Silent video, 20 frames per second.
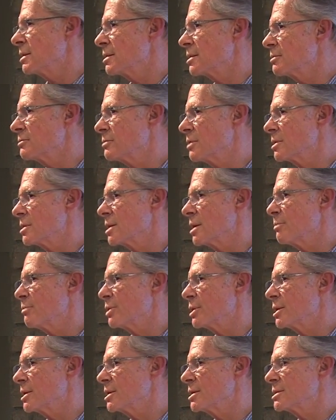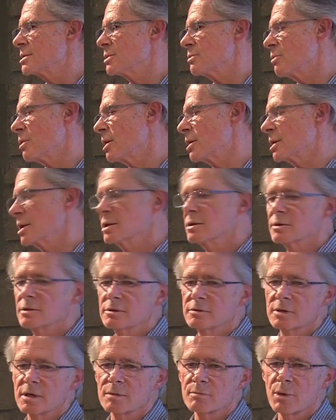the drug companies that want to get their
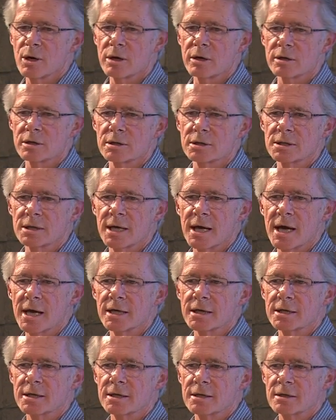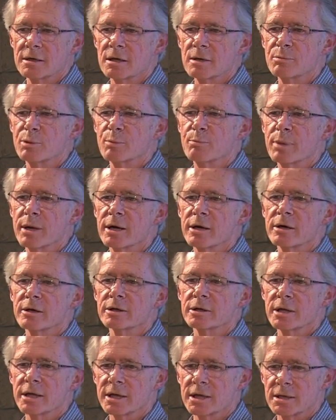drug marketed in Canada are prepared
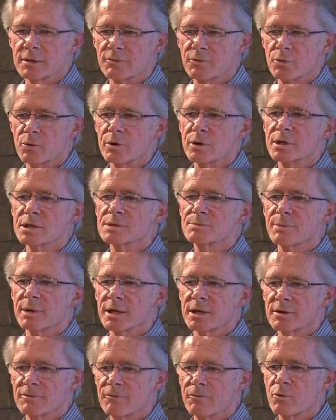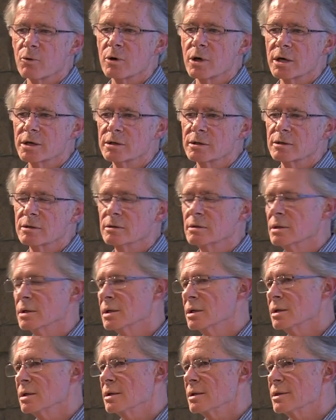and they can afford to spend 400
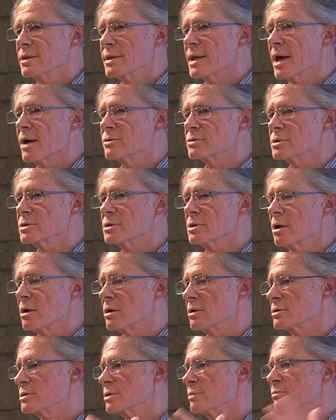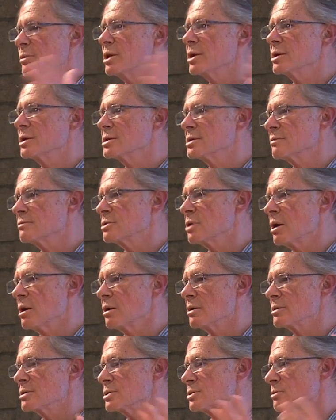thousand dollars or millions of
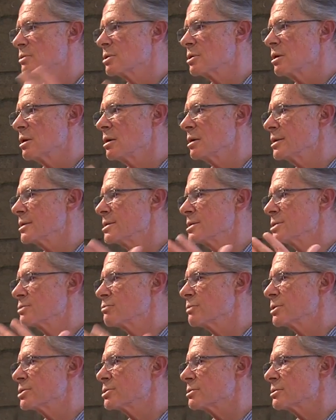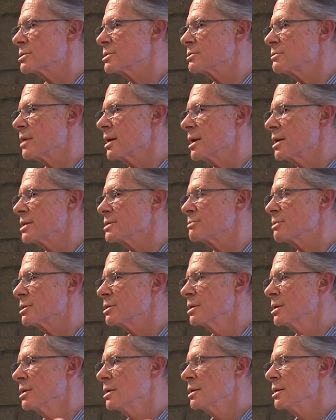dollars doing all of these research trials, but
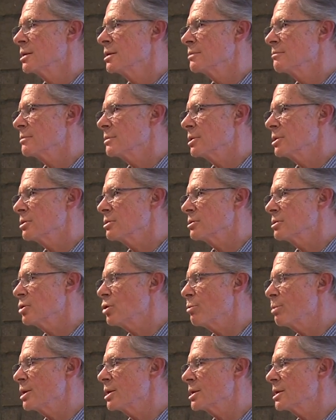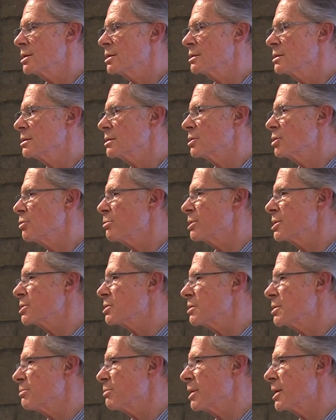nobody can nobody's
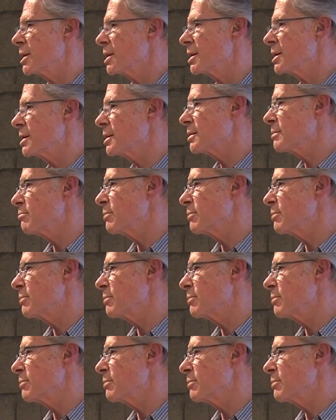going to pay